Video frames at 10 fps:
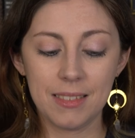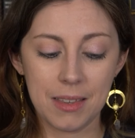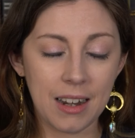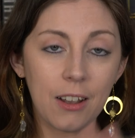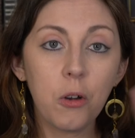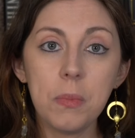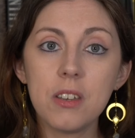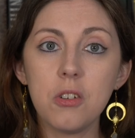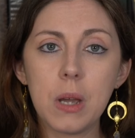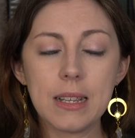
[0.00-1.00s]
And I hope
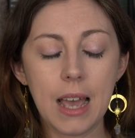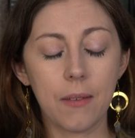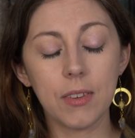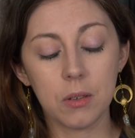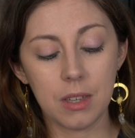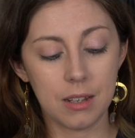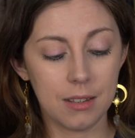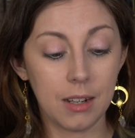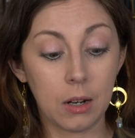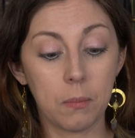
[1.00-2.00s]
that you guys have, so that
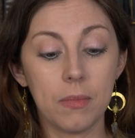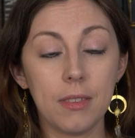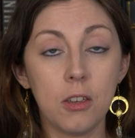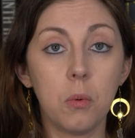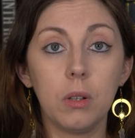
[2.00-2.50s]
you